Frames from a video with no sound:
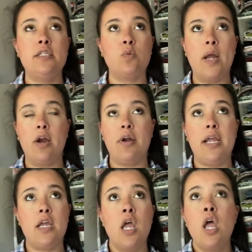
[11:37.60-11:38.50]
is
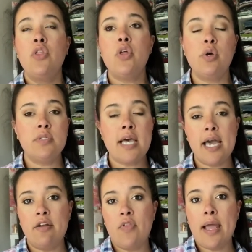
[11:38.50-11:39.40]
wearing those
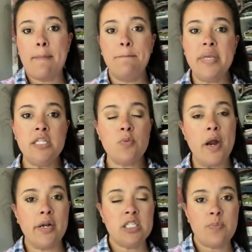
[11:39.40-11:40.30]
kind of like
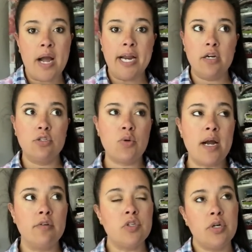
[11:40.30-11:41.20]
menswear inspired,
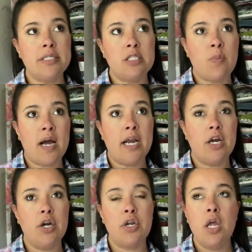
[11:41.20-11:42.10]
trouser
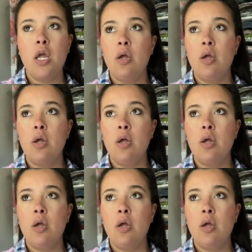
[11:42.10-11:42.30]
inspired,